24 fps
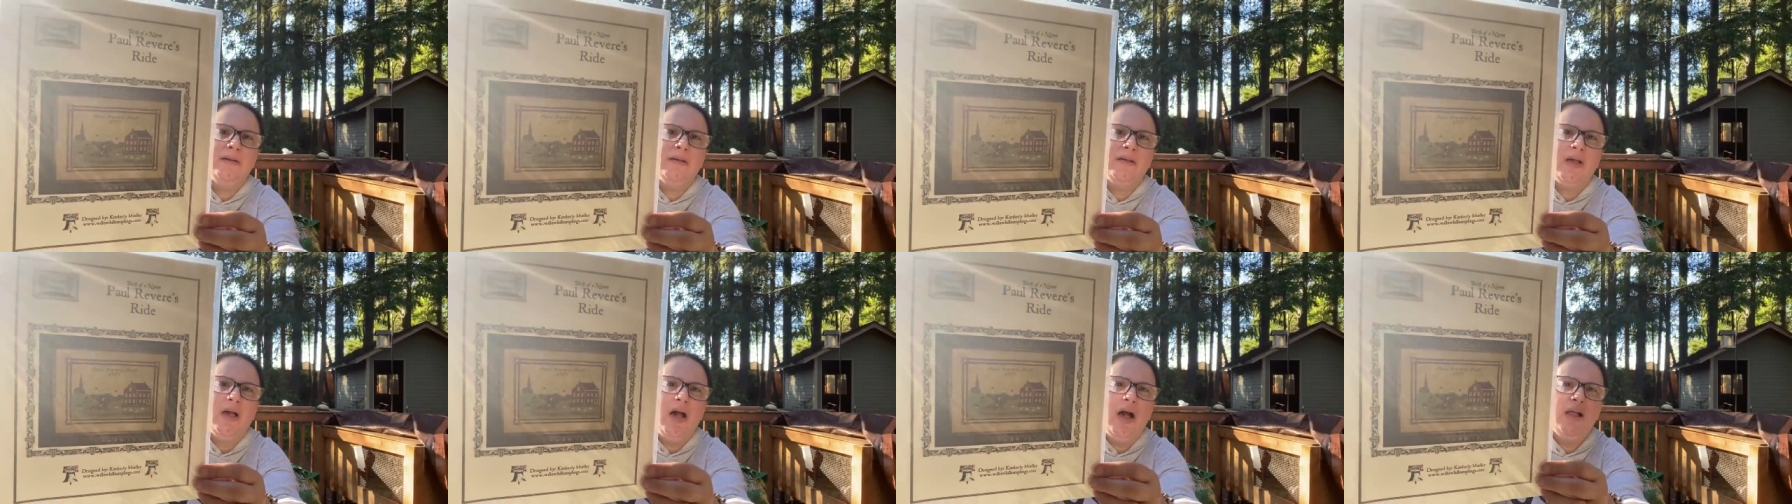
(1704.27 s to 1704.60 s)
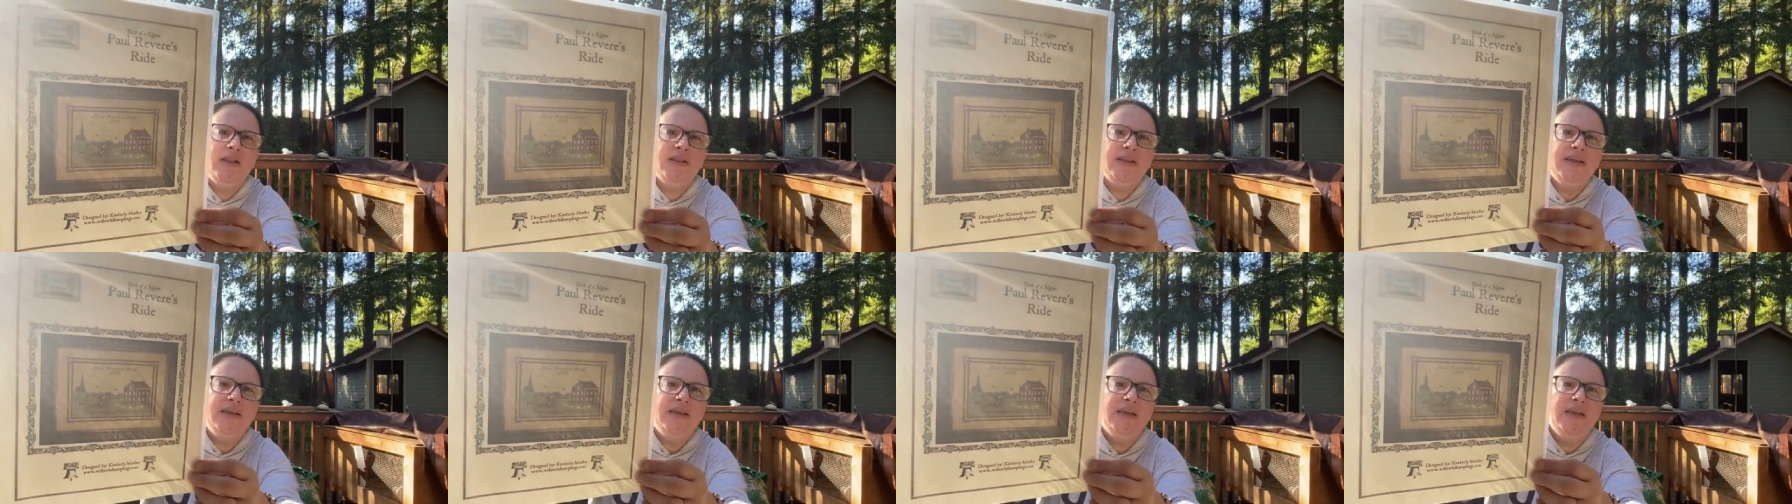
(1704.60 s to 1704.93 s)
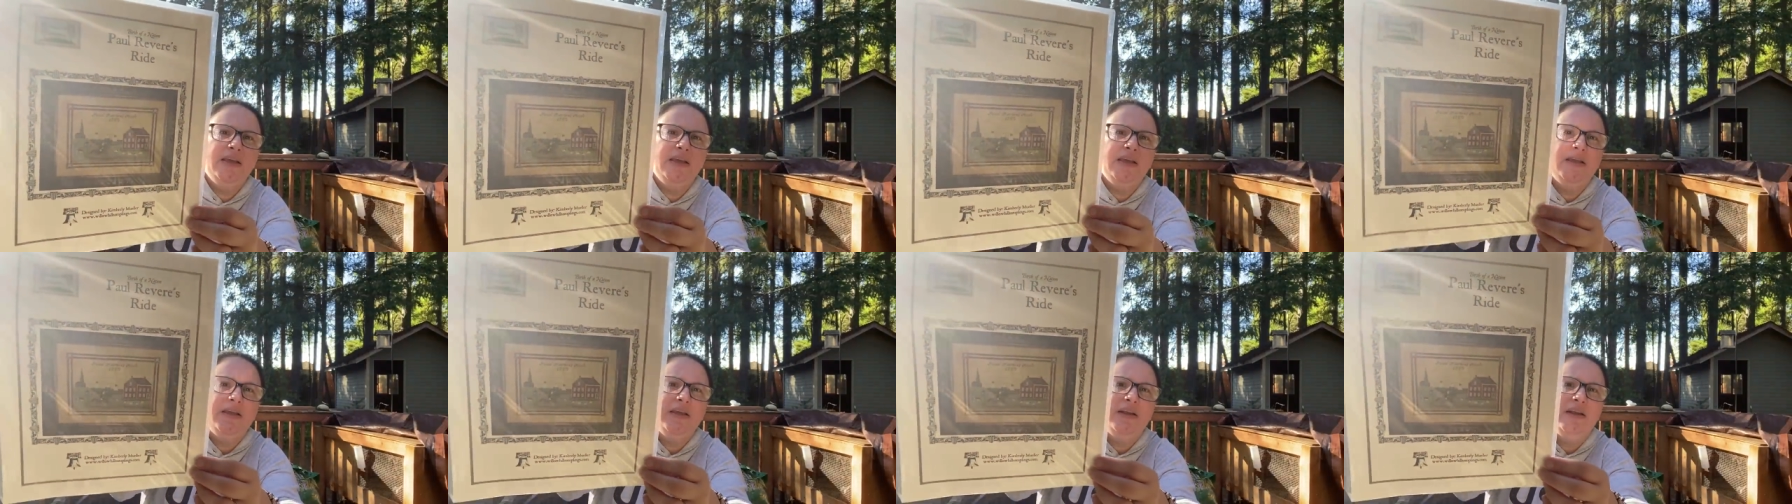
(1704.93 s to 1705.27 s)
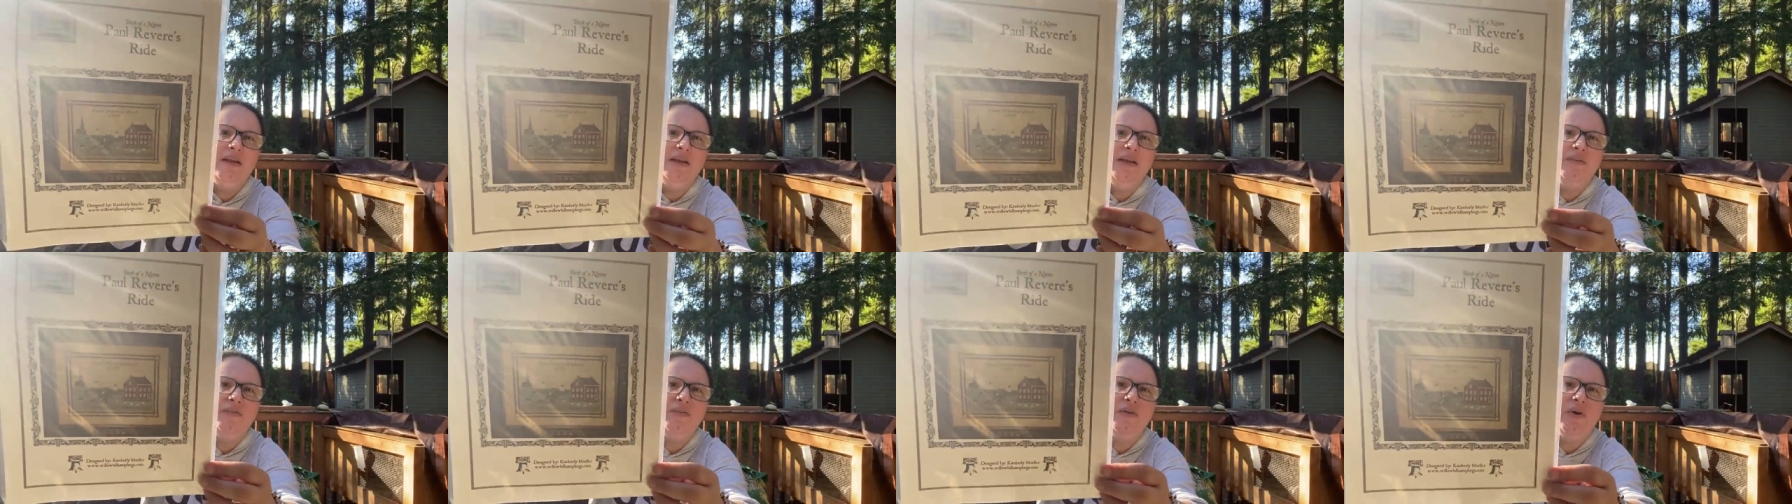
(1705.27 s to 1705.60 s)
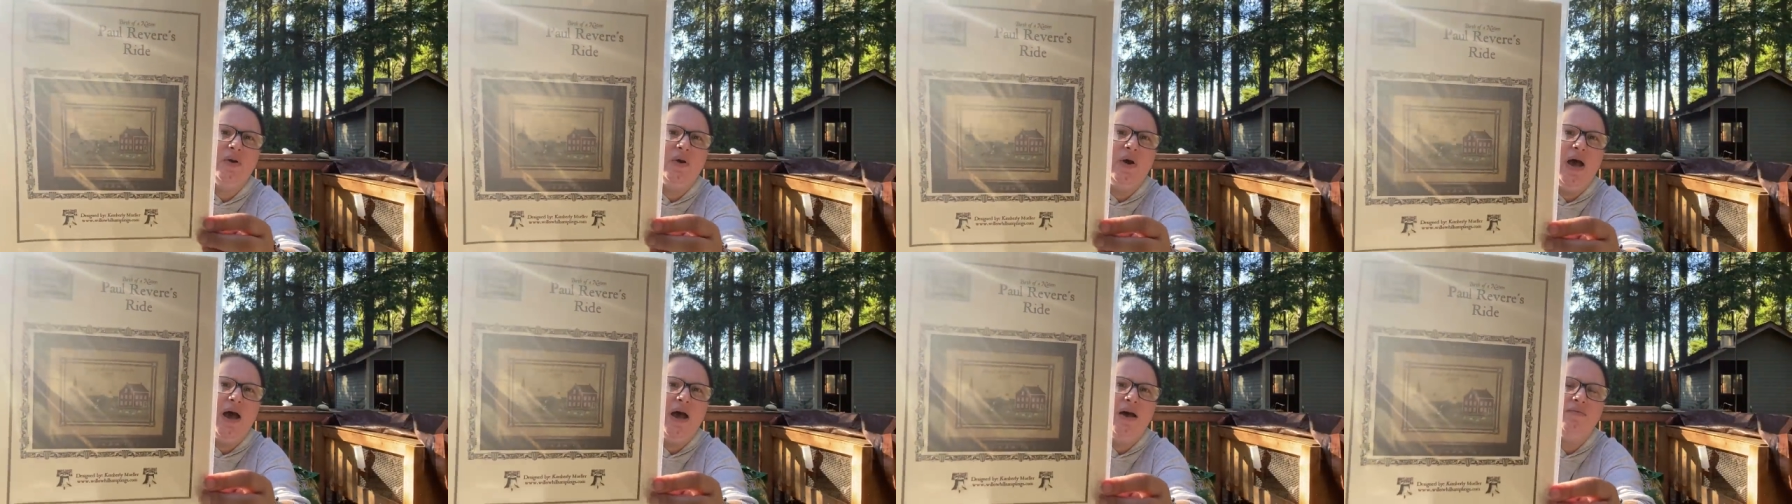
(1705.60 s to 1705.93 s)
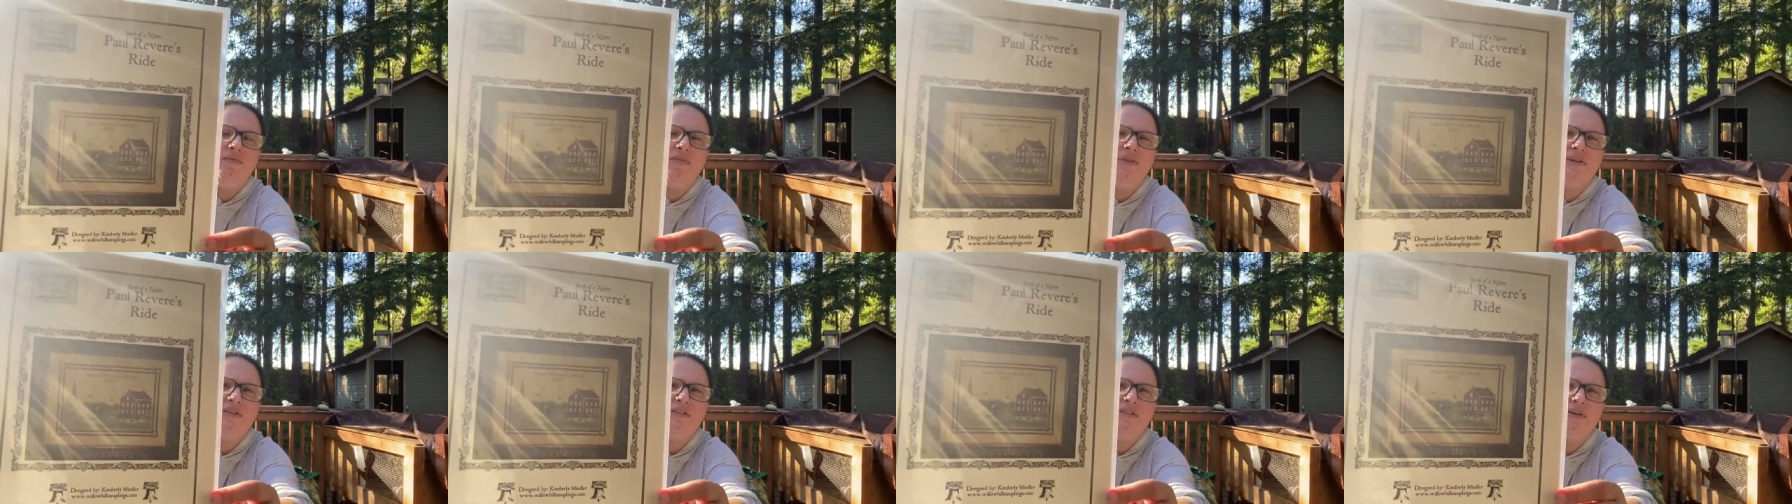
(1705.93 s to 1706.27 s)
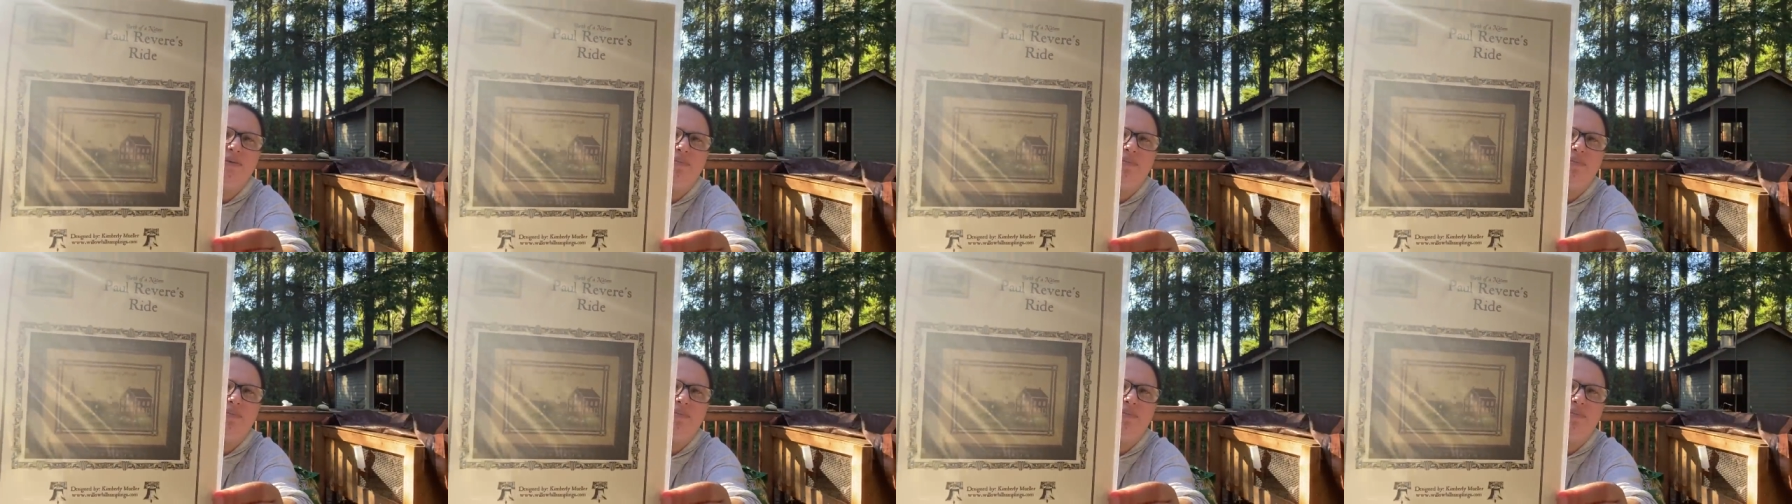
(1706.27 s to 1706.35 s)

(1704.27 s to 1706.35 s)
Colleen, if you don't have this, you